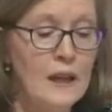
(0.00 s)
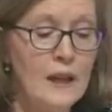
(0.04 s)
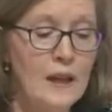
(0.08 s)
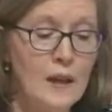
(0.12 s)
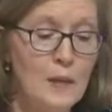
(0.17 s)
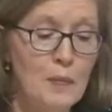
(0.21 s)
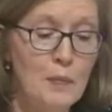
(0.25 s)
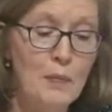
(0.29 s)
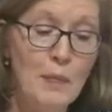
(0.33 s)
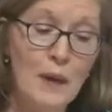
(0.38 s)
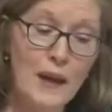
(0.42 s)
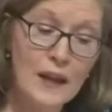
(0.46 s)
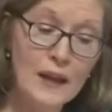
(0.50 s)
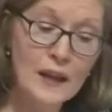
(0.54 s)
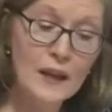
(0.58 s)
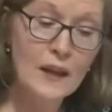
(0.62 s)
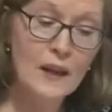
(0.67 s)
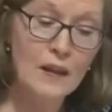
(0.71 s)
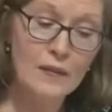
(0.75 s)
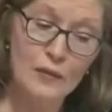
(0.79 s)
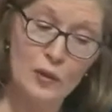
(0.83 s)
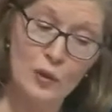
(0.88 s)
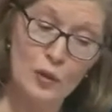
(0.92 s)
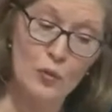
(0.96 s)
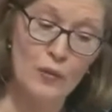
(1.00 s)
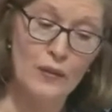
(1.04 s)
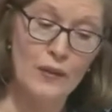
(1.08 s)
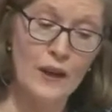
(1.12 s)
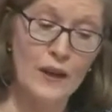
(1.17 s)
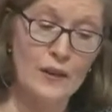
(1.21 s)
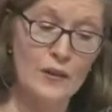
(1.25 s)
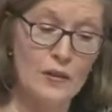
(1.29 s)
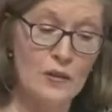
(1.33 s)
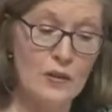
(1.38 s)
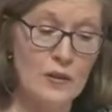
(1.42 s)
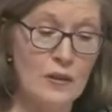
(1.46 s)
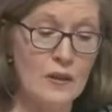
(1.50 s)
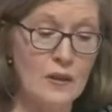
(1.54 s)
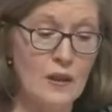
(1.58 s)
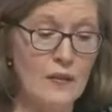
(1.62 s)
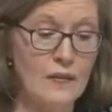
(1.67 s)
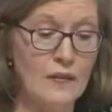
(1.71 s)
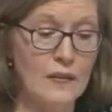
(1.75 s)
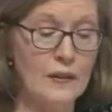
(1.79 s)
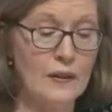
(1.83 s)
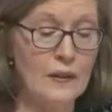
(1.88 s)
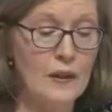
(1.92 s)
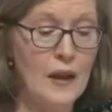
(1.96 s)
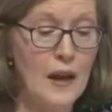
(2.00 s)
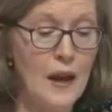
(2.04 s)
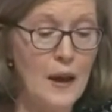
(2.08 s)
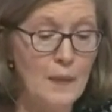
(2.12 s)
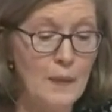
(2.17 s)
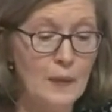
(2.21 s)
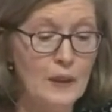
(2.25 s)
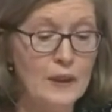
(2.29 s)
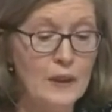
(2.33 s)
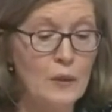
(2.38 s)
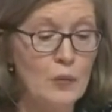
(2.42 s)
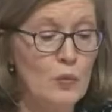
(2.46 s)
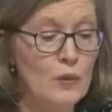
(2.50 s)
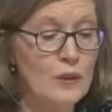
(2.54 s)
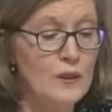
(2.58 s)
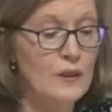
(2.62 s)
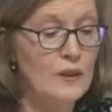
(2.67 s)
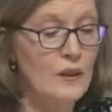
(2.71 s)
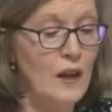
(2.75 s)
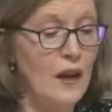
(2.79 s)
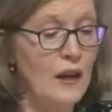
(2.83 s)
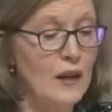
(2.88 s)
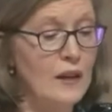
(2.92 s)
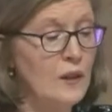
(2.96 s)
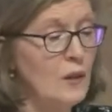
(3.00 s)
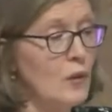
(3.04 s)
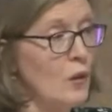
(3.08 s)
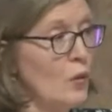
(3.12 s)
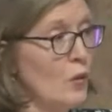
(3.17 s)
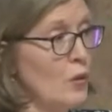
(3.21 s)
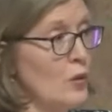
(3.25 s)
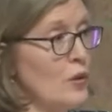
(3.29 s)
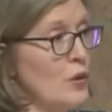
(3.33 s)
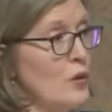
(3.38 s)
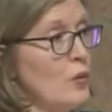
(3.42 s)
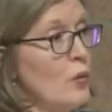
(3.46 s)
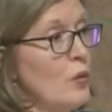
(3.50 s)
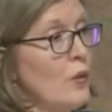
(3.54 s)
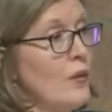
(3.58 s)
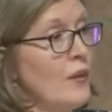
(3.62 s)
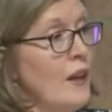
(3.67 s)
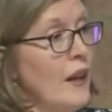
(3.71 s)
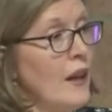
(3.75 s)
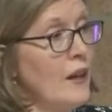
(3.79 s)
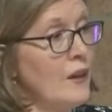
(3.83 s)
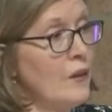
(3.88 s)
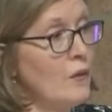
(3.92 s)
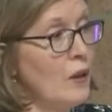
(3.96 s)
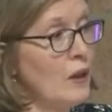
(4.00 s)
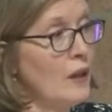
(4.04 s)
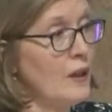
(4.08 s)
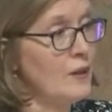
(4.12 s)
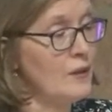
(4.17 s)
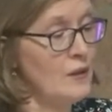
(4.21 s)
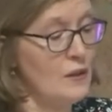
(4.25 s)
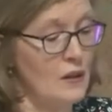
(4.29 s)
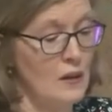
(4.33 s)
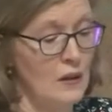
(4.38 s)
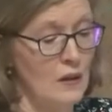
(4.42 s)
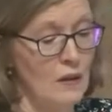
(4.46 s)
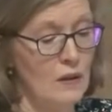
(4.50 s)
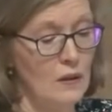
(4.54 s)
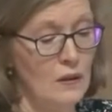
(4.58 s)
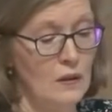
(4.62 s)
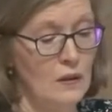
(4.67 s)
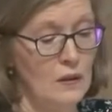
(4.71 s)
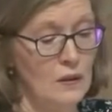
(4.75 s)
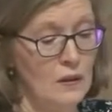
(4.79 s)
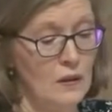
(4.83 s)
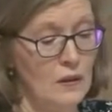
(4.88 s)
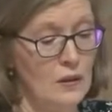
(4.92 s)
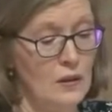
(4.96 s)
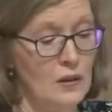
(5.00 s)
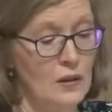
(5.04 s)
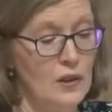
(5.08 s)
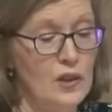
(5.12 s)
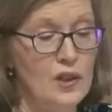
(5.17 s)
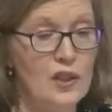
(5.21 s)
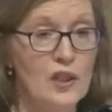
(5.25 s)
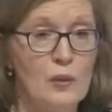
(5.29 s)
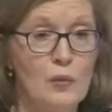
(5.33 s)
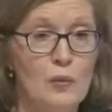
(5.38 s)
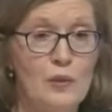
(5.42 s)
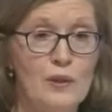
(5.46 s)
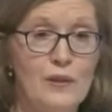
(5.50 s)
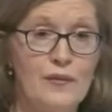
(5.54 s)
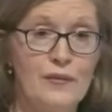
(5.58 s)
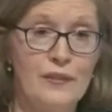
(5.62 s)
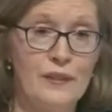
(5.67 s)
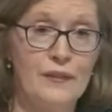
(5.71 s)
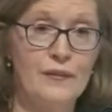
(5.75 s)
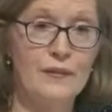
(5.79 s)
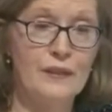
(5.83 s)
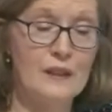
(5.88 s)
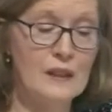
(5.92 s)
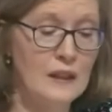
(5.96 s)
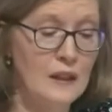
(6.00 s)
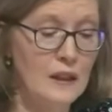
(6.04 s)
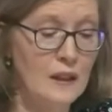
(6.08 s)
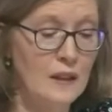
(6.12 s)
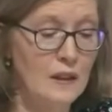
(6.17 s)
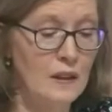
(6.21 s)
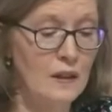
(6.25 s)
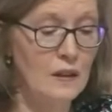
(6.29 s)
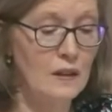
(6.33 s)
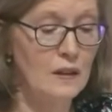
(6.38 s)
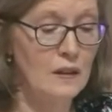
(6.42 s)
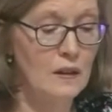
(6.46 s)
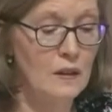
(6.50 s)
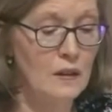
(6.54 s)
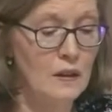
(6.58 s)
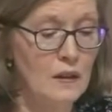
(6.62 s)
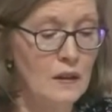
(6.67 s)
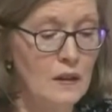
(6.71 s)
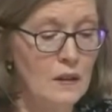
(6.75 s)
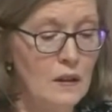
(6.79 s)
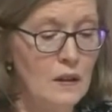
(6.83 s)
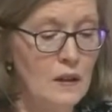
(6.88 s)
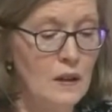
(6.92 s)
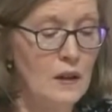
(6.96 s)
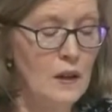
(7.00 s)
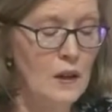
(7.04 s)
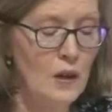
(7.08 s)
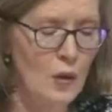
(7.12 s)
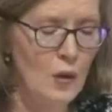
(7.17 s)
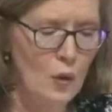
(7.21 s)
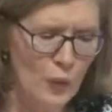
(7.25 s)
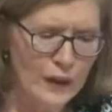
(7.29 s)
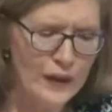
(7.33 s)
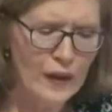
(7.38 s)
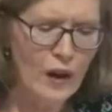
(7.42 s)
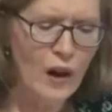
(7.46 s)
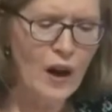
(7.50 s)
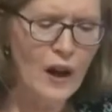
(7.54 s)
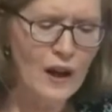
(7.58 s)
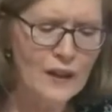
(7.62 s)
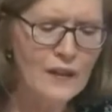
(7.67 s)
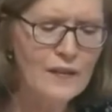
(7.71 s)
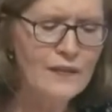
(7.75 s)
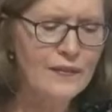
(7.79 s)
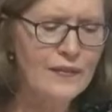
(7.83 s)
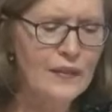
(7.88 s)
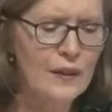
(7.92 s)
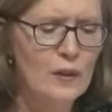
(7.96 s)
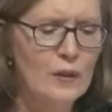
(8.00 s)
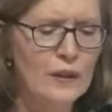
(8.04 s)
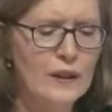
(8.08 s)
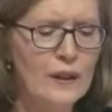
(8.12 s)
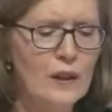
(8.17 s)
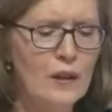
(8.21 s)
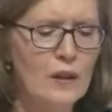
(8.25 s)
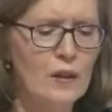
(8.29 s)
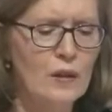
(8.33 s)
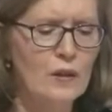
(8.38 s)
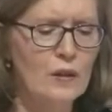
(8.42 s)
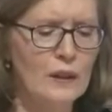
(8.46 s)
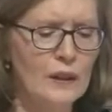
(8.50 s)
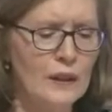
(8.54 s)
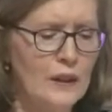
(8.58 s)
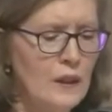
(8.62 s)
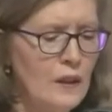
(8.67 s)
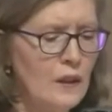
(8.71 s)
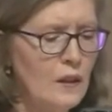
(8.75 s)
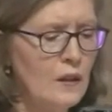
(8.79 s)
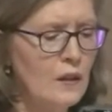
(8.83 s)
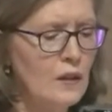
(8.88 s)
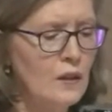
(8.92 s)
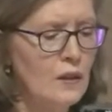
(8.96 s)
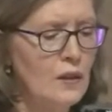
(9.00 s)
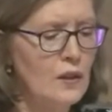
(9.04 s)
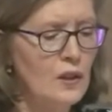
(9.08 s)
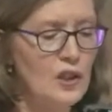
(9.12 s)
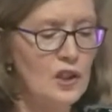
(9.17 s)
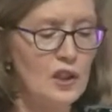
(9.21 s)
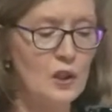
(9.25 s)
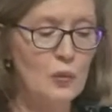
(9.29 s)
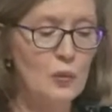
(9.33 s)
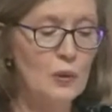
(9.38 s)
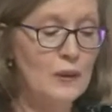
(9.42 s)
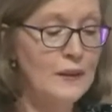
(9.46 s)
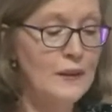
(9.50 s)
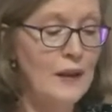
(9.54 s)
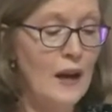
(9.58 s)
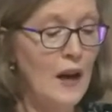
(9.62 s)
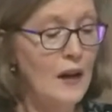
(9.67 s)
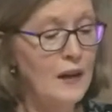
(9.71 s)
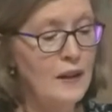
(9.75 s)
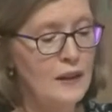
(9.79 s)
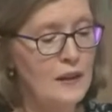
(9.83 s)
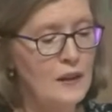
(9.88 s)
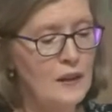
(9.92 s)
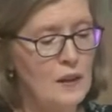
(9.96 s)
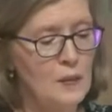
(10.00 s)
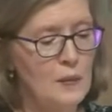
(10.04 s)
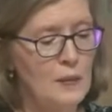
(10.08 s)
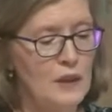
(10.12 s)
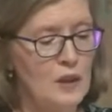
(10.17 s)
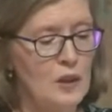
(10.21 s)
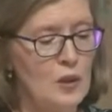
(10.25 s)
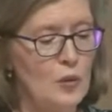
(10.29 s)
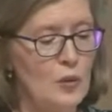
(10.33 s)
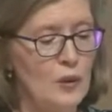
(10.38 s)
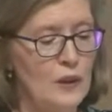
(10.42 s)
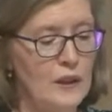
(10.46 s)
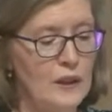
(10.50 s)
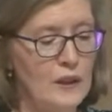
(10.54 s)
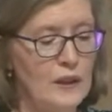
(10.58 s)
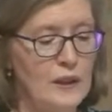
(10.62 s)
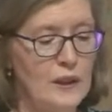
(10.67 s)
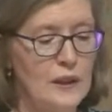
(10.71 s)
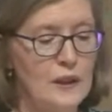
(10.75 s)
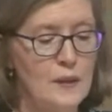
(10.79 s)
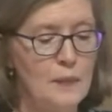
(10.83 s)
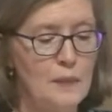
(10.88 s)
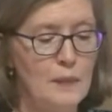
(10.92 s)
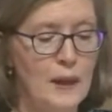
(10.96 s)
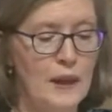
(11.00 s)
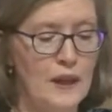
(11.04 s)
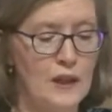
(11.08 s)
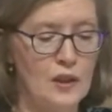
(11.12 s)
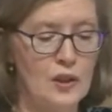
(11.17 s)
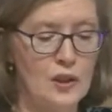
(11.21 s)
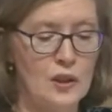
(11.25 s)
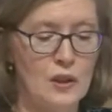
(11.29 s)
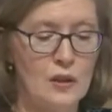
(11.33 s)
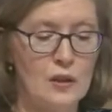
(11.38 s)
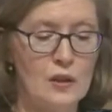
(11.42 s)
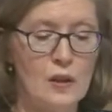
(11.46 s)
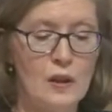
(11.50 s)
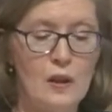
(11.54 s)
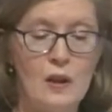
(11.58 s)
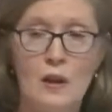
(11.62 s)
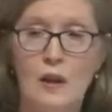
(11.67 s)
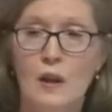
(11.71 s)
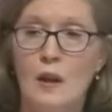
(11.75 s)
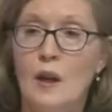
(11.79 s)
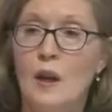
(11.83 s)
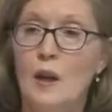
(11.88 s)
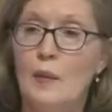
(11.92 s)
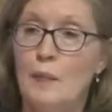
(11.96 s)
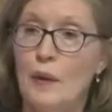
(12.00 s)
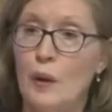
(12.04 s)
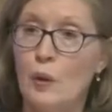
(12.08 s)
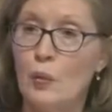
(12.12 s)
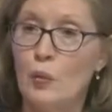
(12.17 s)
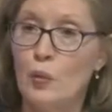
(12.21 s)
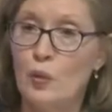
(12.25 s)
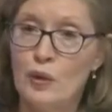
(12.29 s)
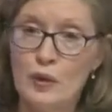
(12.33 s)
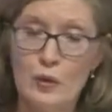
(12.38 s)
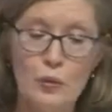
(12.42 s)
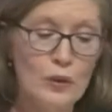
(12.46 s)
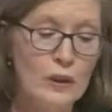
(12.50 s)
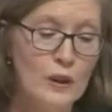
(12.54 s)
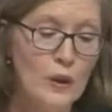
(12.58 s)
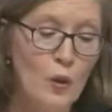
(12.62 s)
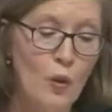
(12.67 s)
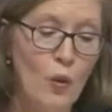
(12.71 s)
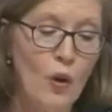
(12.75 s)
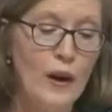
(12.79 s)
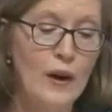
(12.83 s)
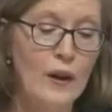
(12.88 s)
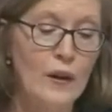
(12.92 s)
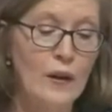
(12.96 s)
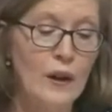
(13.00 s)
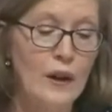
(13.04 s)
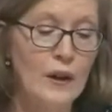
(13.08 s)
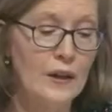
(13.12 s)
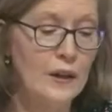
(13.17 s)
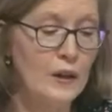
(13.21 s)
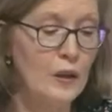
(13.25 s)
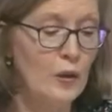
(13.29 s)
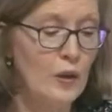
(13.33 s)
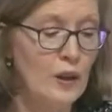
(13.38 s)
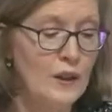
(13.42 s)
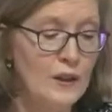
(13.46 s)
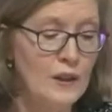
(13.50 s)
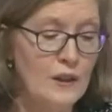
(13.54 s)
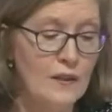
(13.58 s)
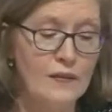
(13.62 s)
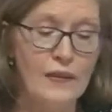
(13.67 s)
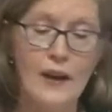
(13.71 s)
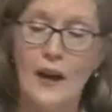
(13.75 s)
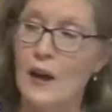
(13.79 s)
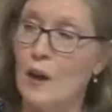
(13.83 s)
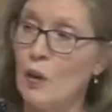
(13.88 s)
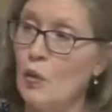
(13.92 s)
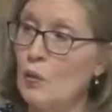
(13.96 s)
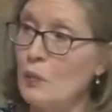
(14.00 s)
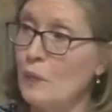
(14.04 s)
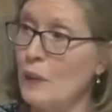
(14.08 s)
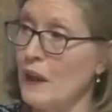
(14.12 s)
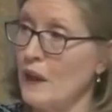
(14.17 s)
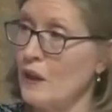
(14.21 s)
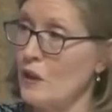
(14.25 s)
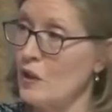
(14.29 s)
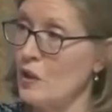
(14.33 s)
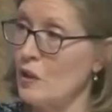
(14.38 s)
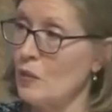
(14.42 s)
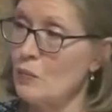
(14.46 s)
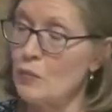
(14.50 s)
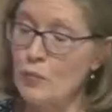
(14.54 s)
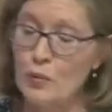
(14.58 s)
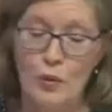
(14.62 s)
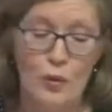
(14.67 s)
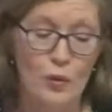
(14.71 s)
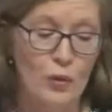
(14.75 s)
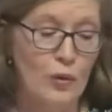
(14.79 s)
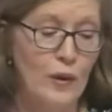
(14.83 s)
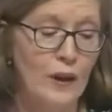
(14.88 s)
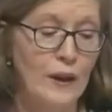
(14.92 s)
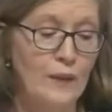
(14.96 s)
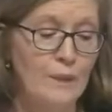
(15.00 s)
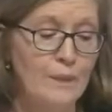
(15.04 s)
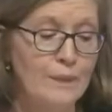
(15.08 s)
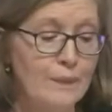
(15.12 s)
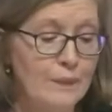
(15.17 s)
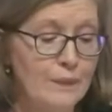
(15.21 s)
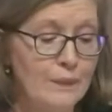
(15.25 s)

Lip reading: In May of 2007, Emily was diagnosed with anorexia. She was 15. We caught it fairly early. She would not need to be treated inpatient, but would require an aggressive outpatient program.